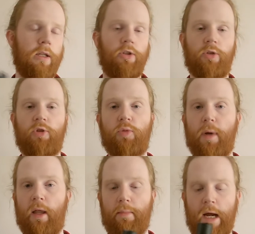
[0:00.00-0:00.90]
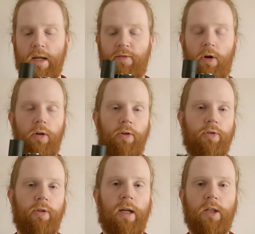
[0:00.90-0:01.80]
just bear that in mind if you are looking
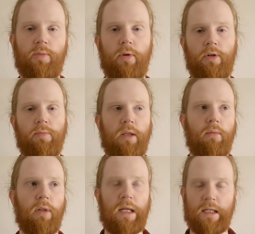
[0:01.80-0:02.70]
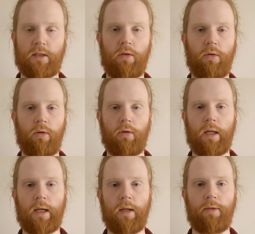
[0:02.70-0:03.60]
to enhance parts, make them last longer and
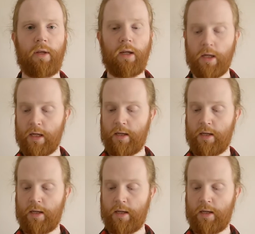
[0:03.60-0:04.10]
that kind of thing.